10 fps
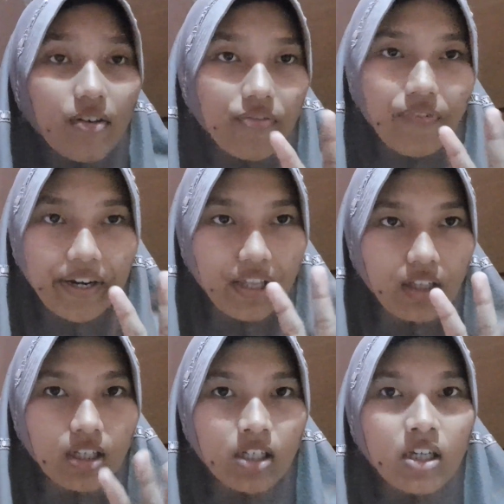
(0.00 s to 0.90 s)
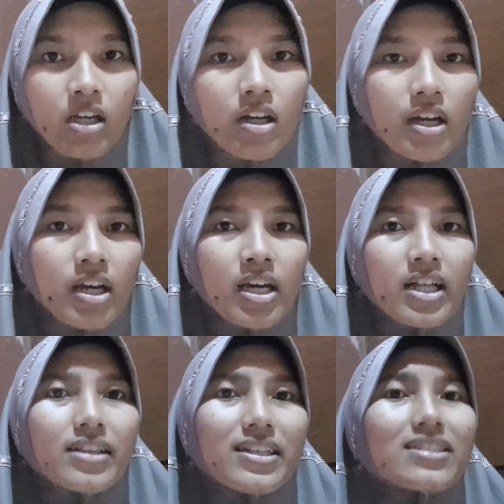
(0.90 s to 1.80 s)
Finally,
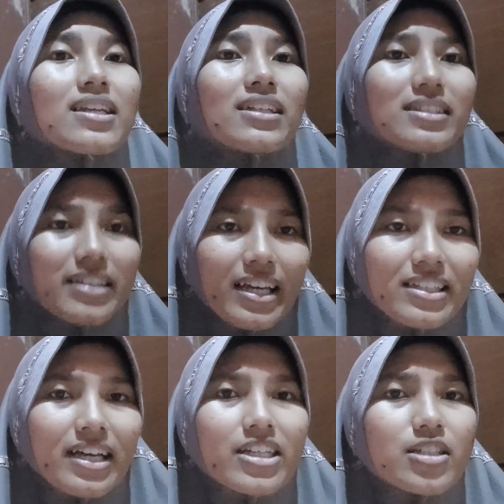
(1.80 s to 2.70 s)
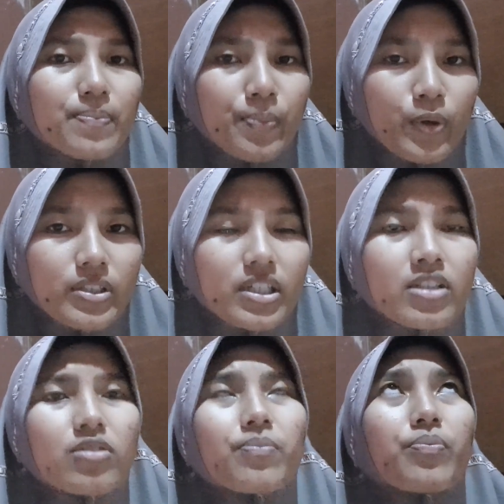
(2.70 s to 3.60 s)
this data is put
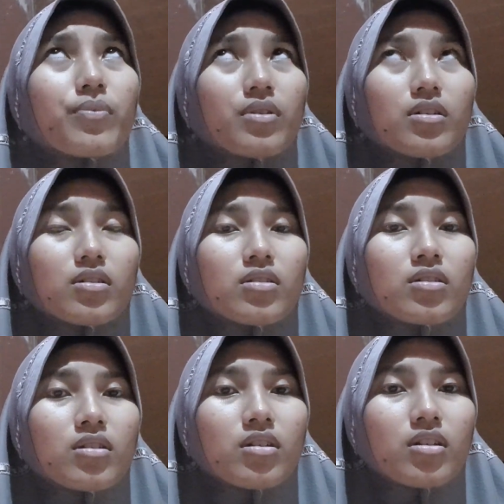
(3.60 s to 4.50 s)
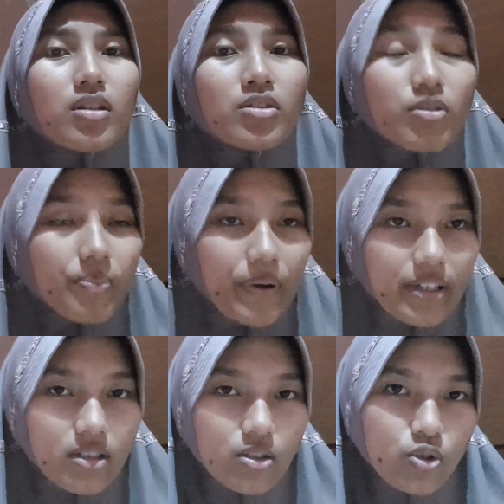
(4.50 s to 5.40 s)
into
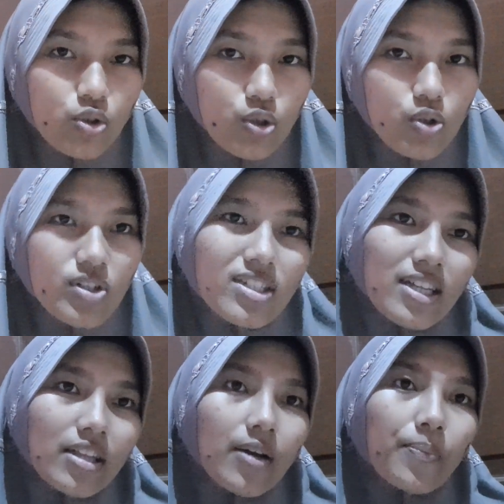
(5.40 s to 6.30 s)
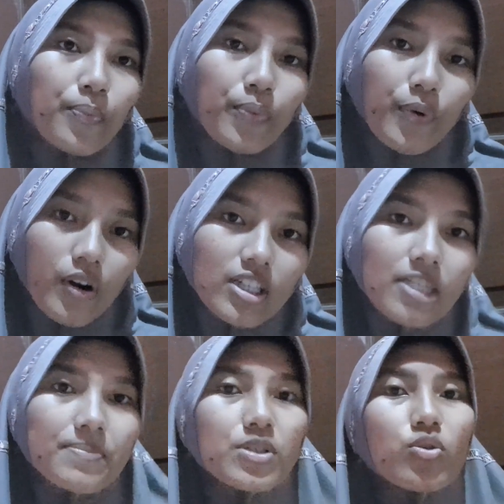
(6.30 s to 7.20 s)
practice to set the
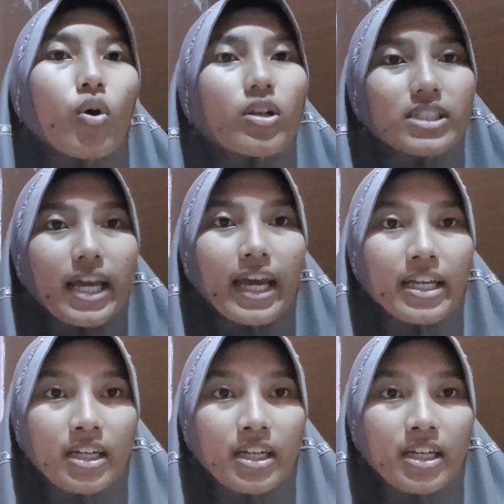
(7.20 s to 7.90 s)
program's goals and